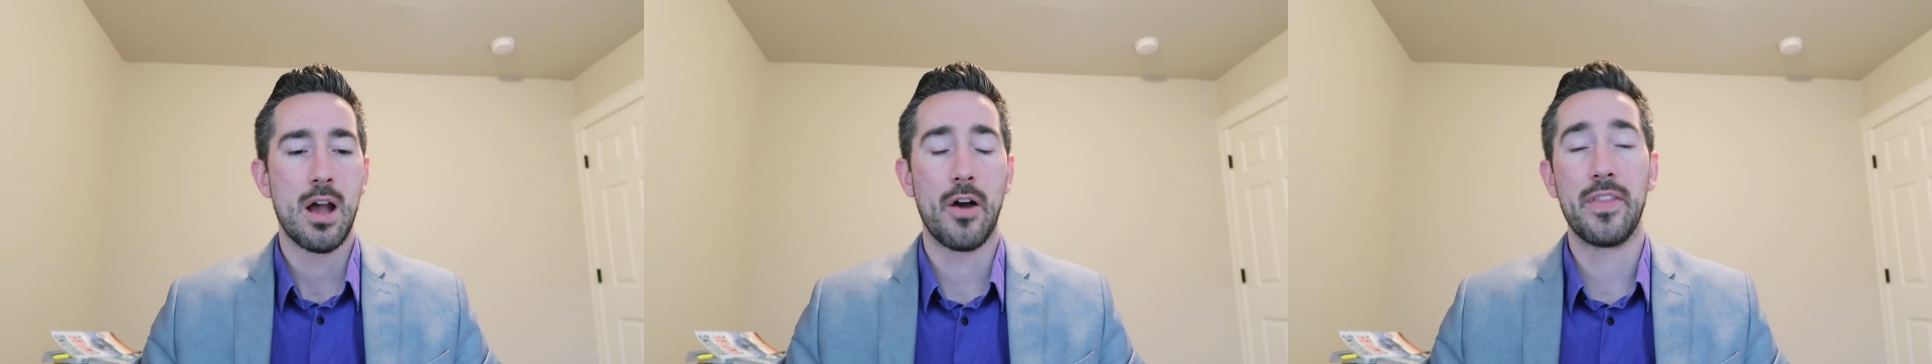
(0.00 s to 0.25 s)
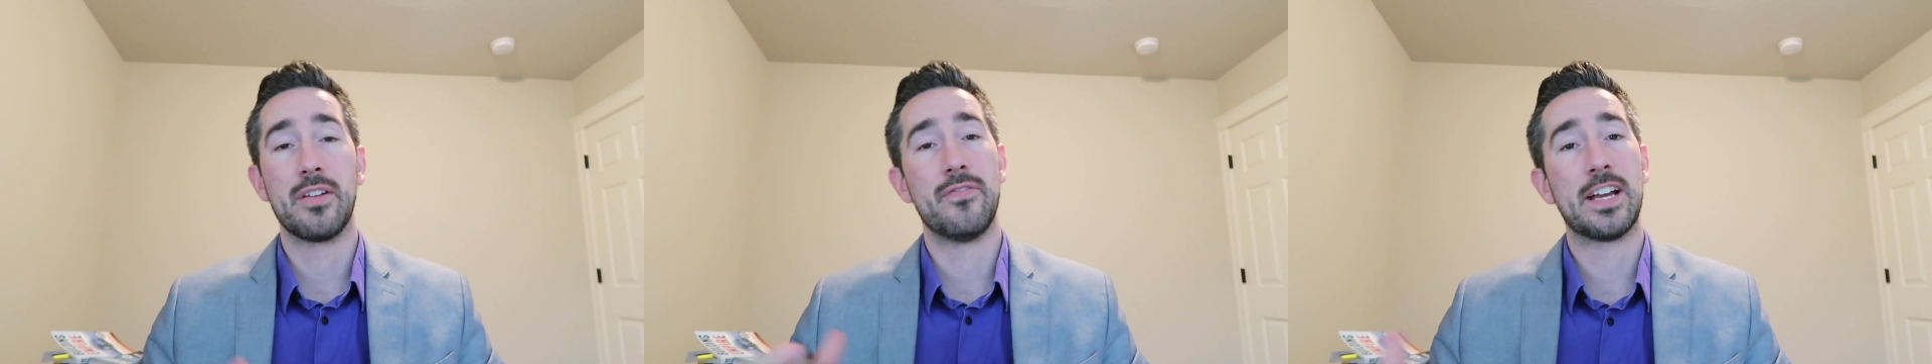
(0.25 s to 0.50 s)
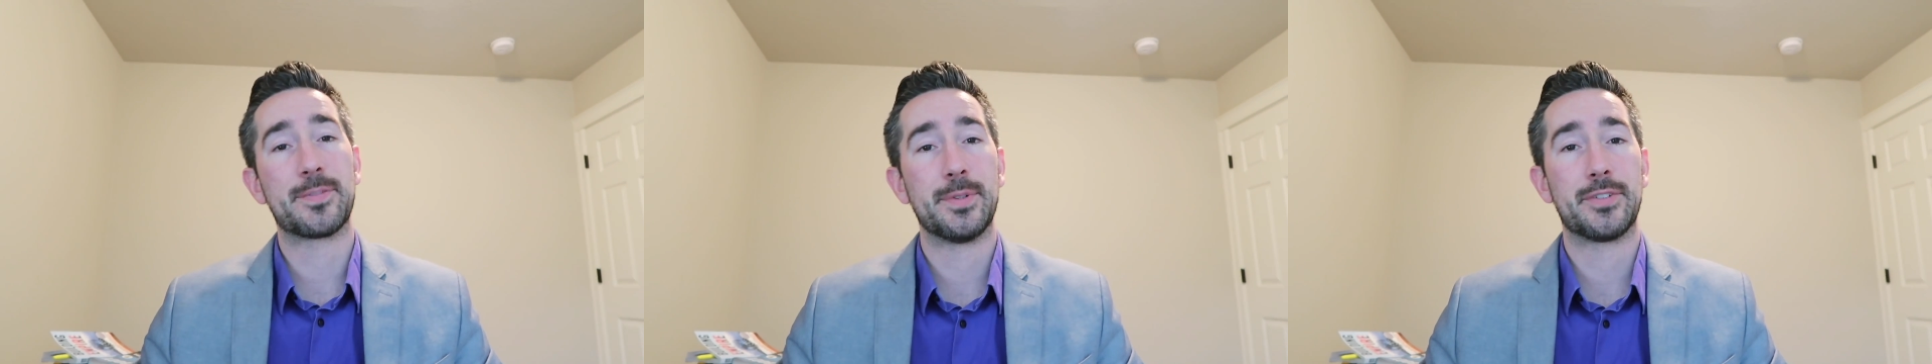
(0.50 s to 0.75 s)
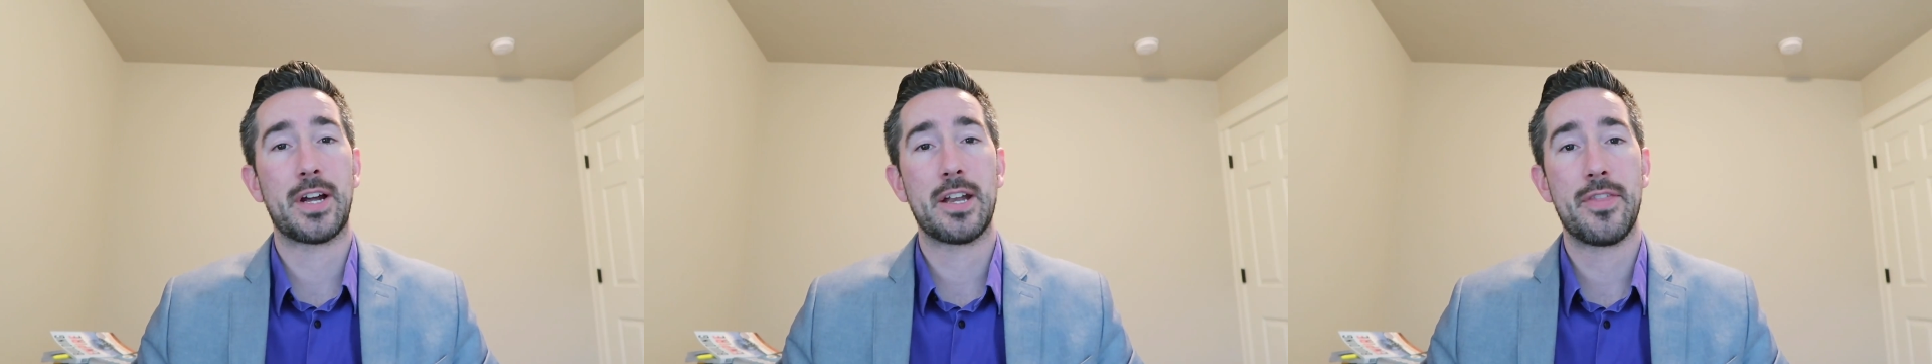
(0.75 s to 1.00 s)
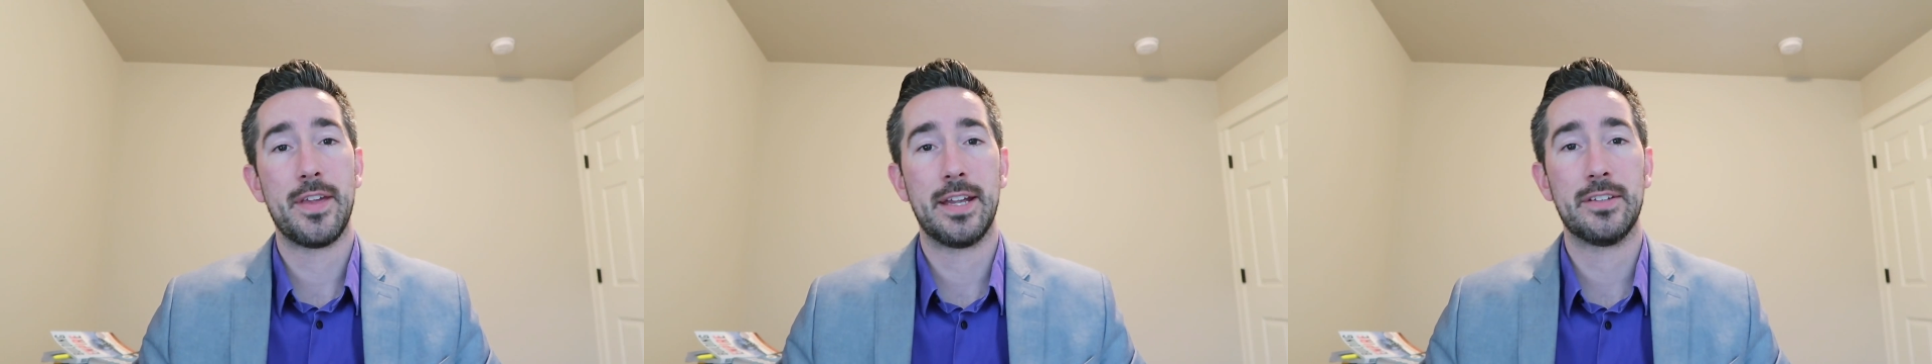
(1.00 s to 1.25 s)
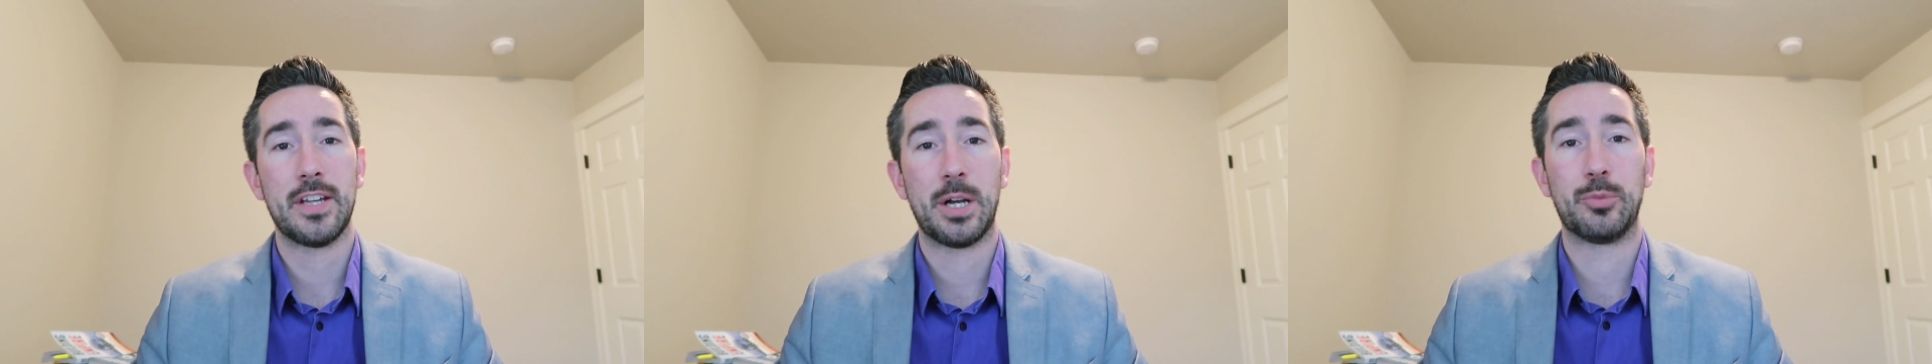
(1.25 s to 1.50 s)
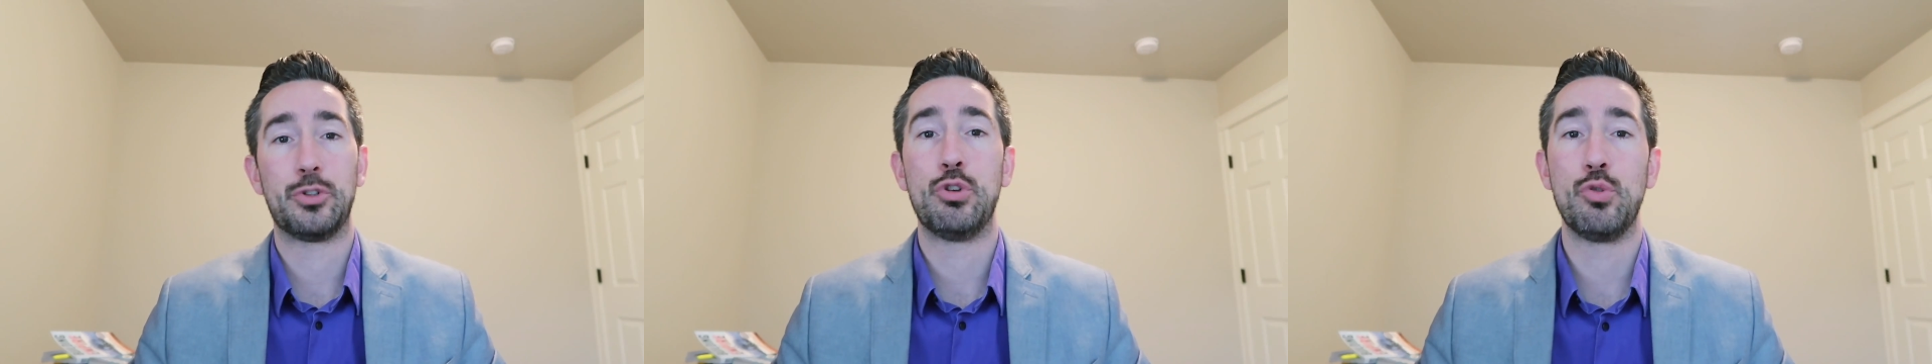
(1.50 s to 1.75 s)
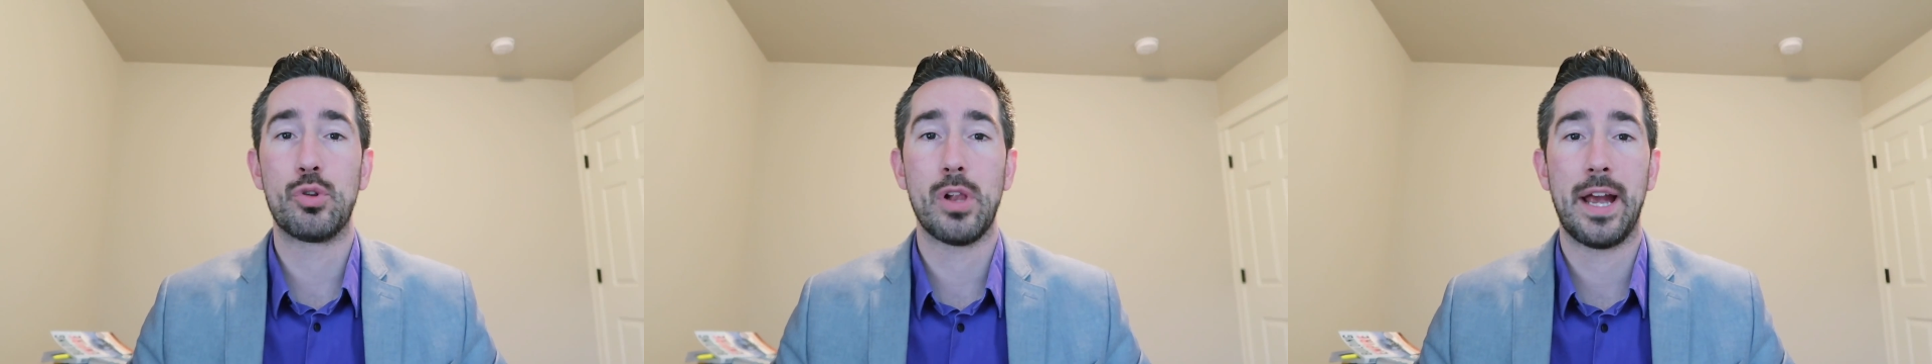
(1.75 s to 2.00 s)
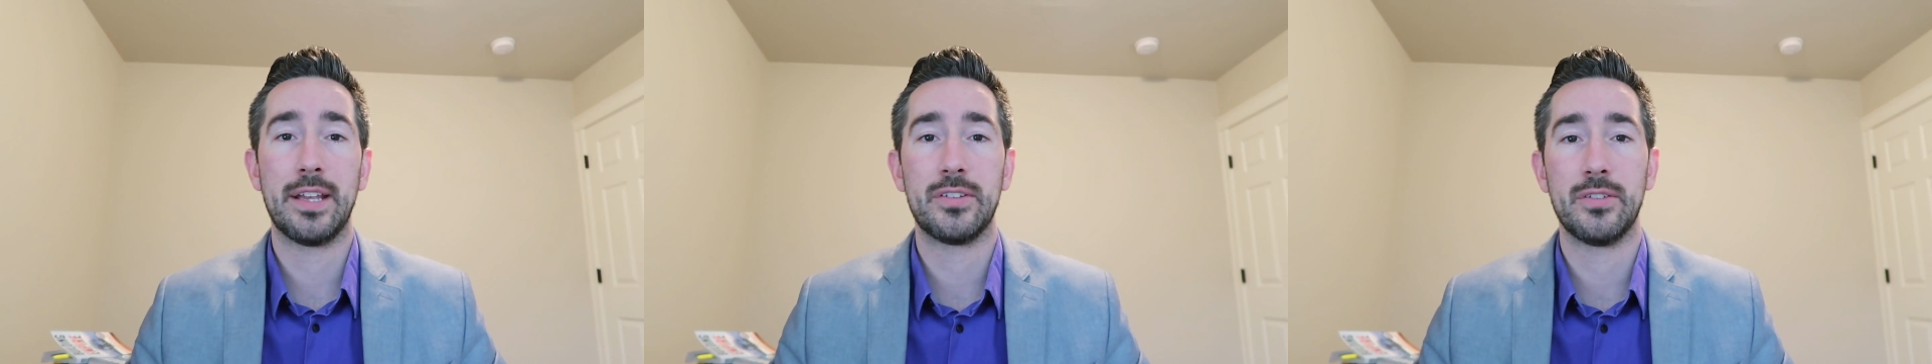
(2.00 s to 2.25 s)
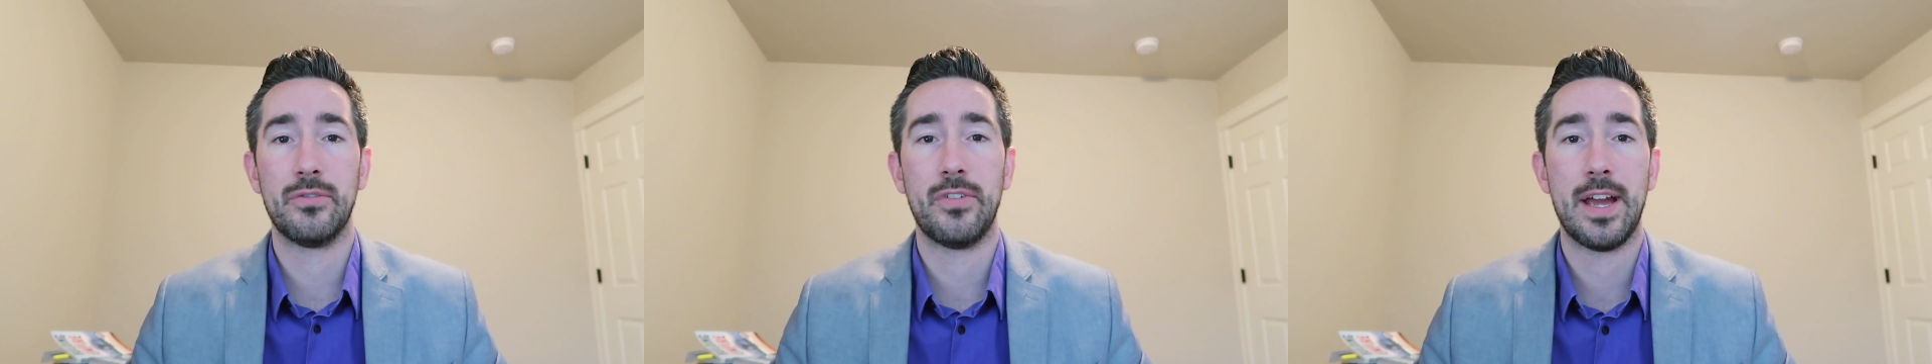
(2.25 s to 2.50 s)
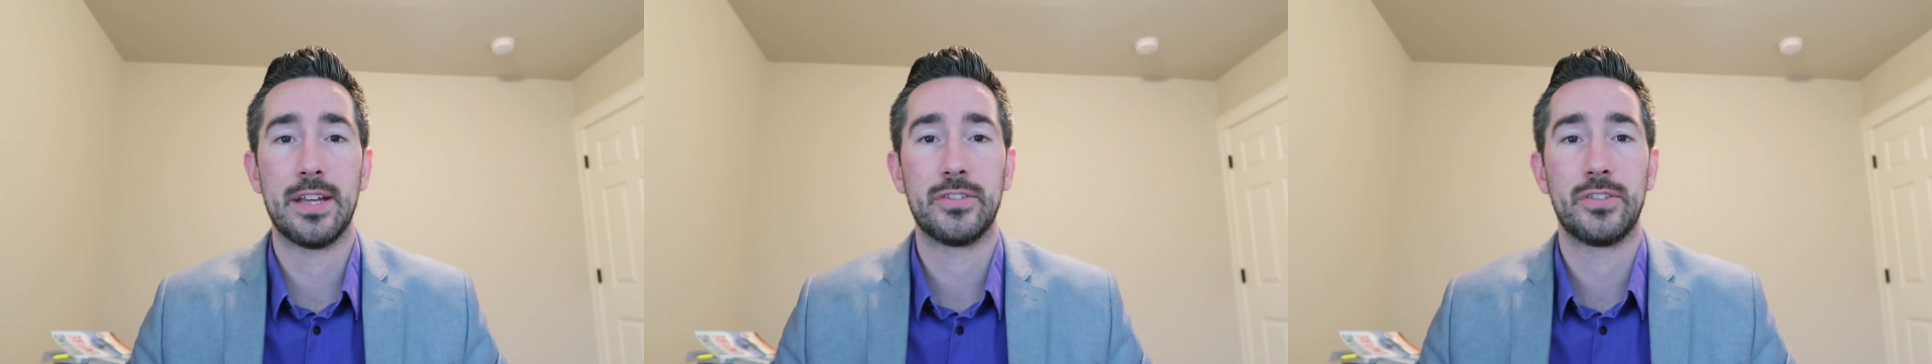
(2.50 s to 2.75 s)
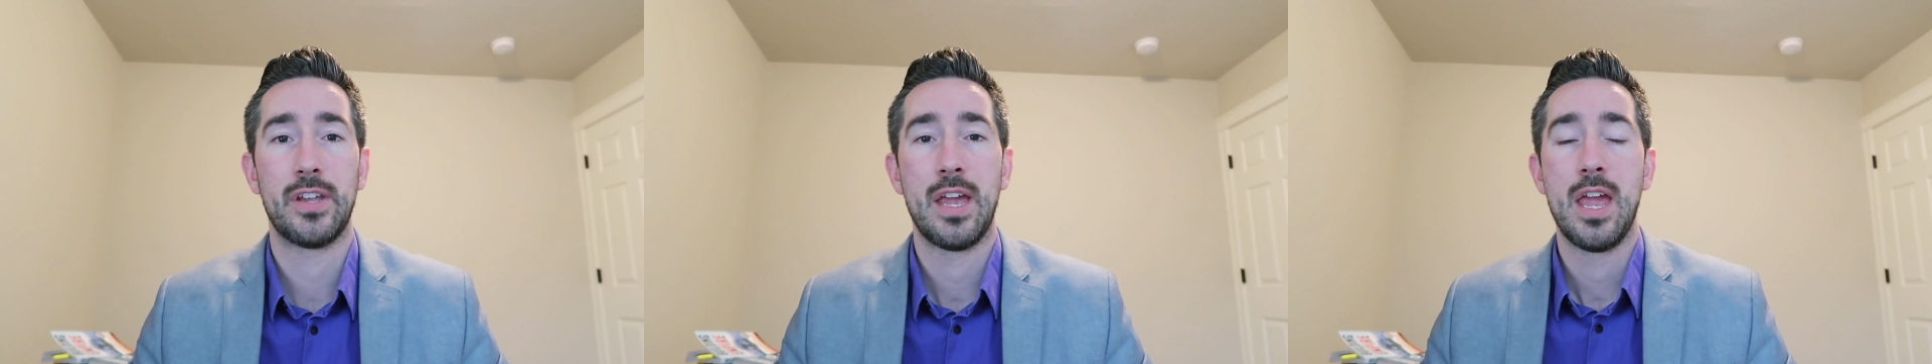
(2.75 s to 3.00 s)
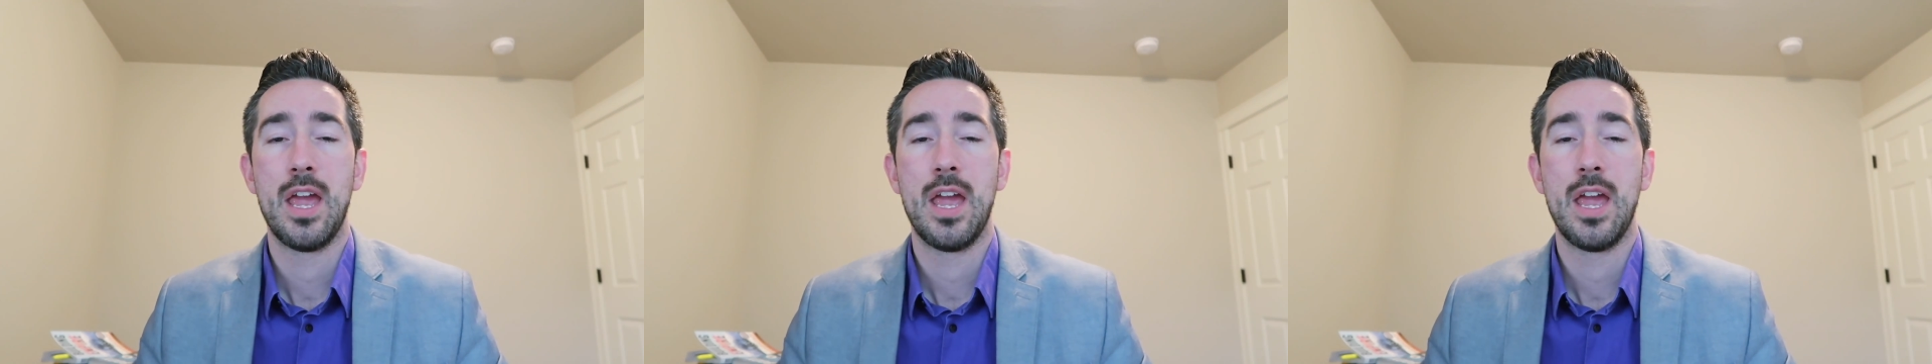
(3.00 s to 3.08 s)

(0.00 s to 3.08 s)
On the investment side of things, helped two clients invest